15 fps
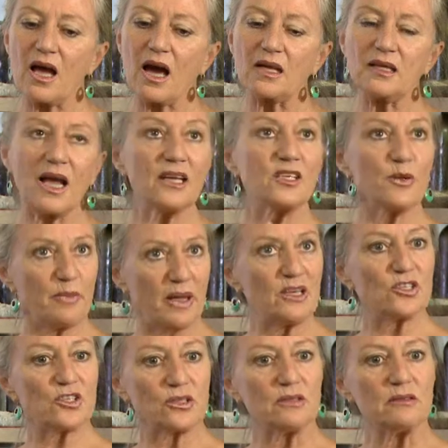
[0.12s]
I'd like to
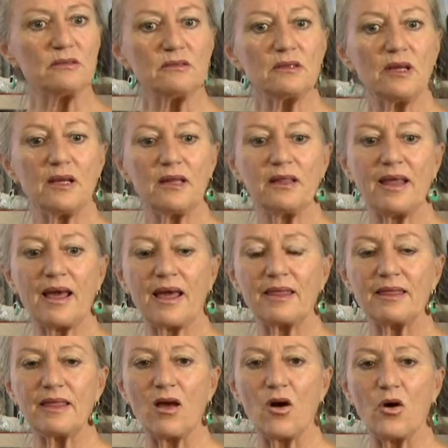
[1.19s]
mention
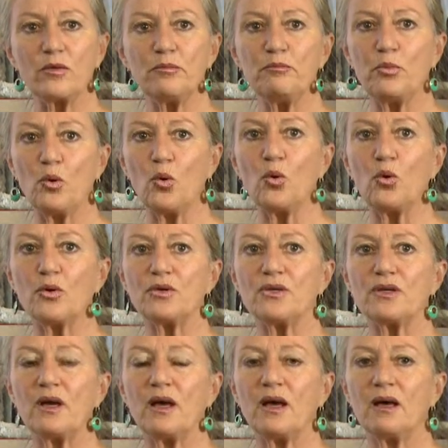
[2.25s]
that on board,
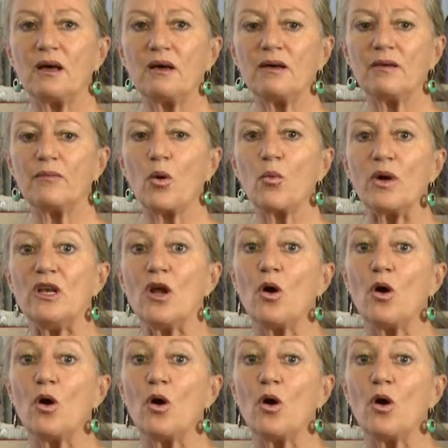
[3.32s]
um, we